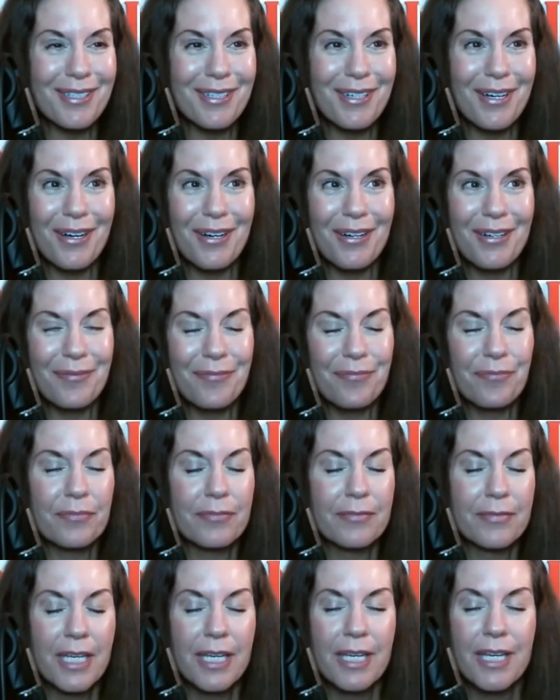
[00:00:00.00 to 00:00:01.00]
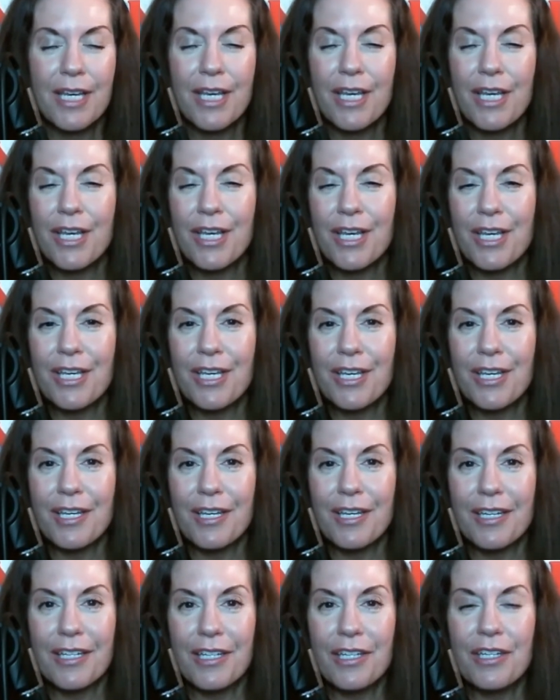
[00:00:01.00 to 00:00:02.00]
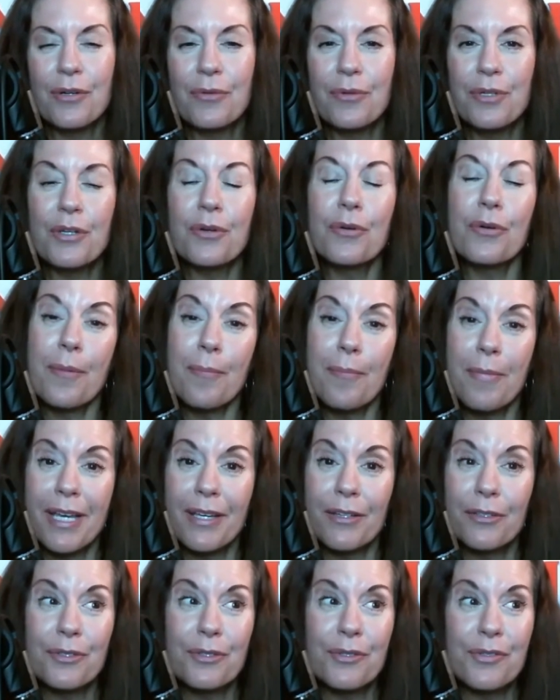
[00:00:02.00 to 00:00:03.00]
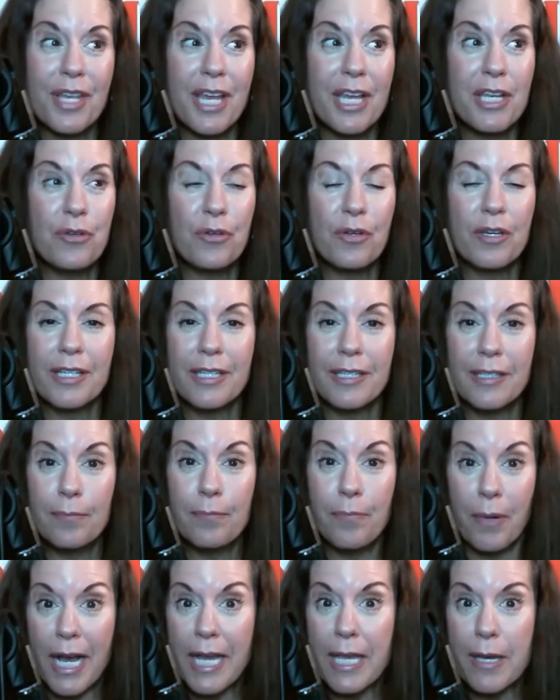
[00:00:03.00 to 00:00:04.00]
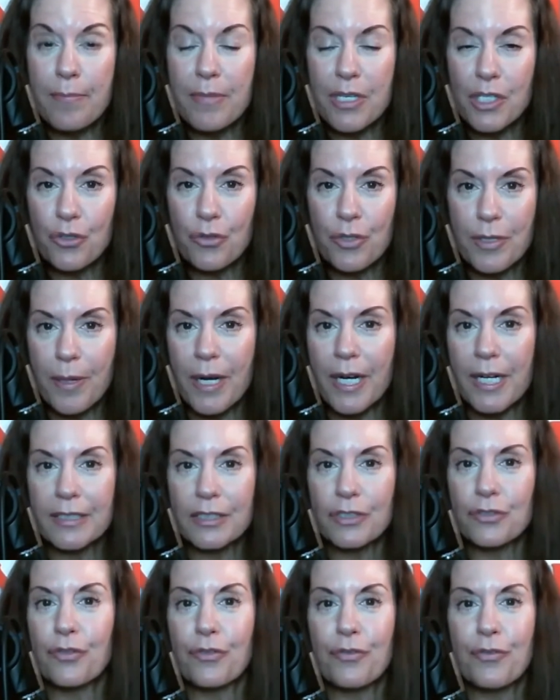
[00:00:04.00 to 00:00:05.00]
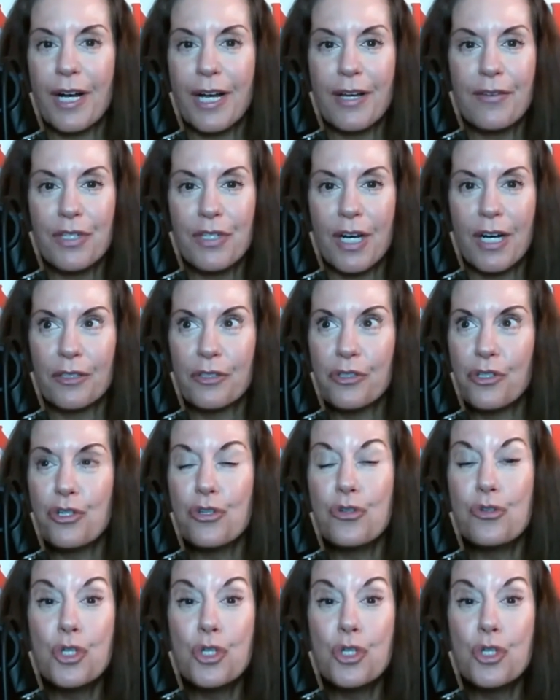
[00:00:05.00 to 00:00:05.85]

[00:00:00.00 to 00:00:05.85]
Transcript: Michael's. Too. That'd be great. Britney Spears. You know, when you go to Michael's and you could buy a mystery box for five dollars, right.